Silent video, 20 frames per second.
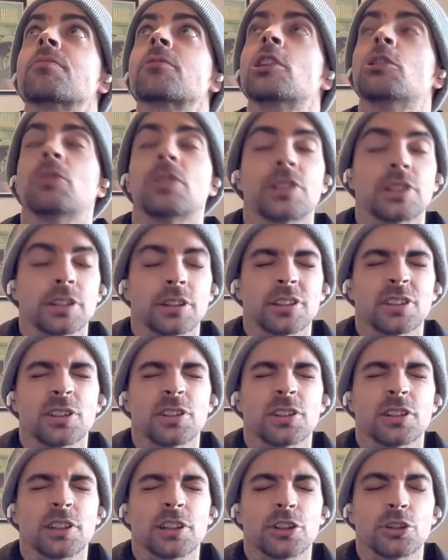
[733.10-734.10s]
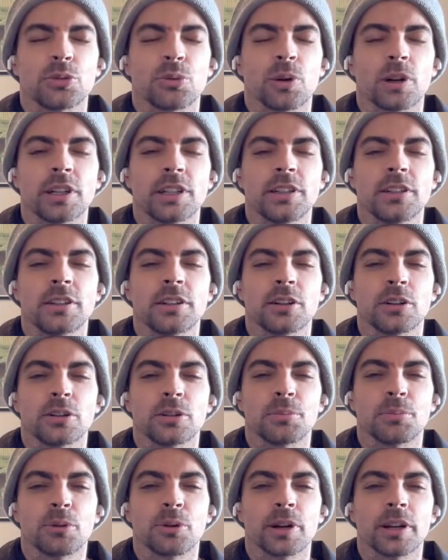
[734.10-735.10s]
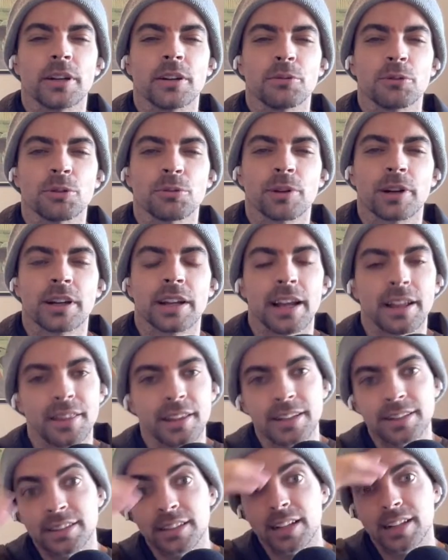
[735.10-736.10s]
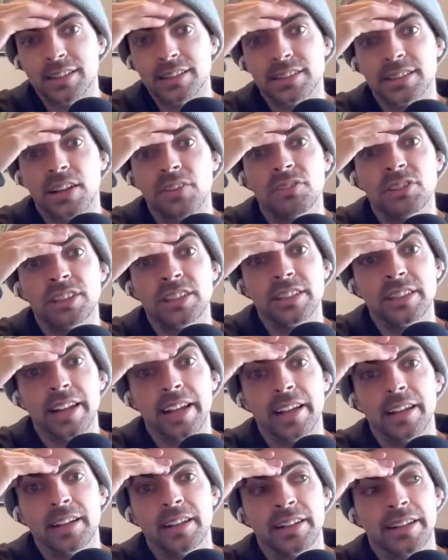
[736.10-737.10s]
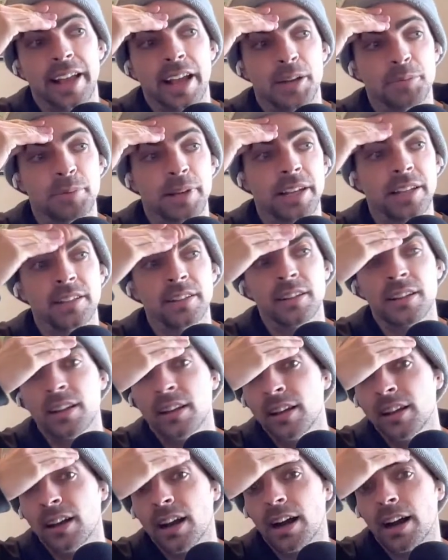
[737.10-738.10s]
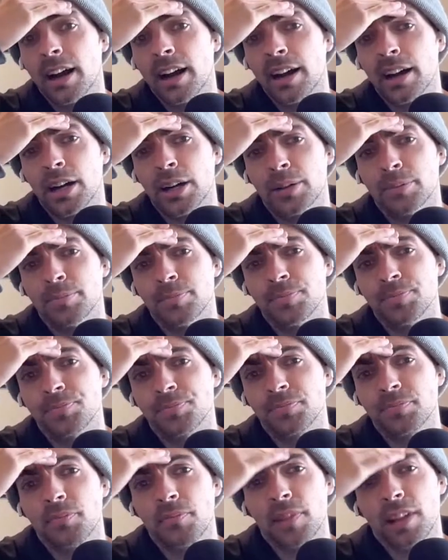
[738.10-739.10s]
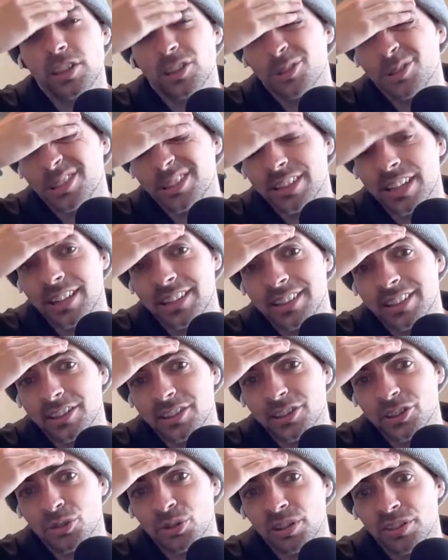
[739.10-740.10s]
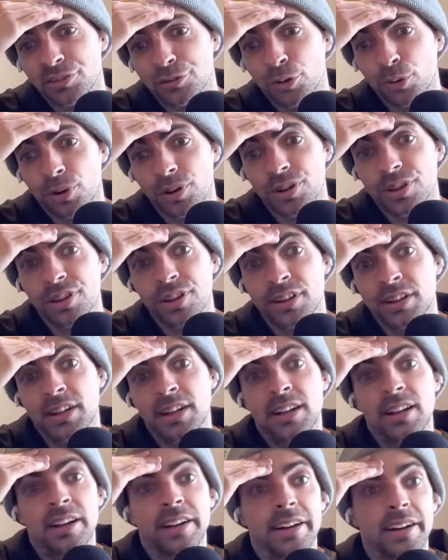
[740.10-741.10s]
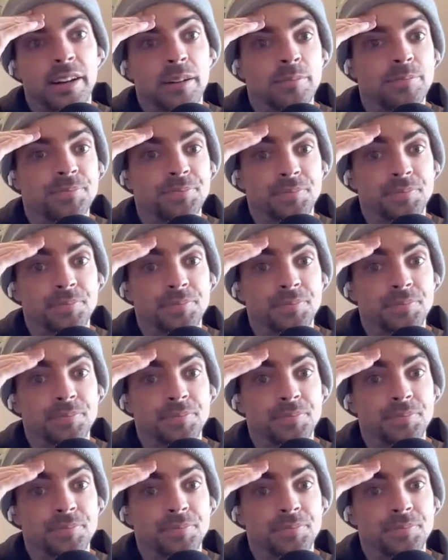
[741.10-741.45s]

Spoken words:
what is it? The 20. Oh boy, we're running. I think it's a 17-day campaign. So is that till the 24th? I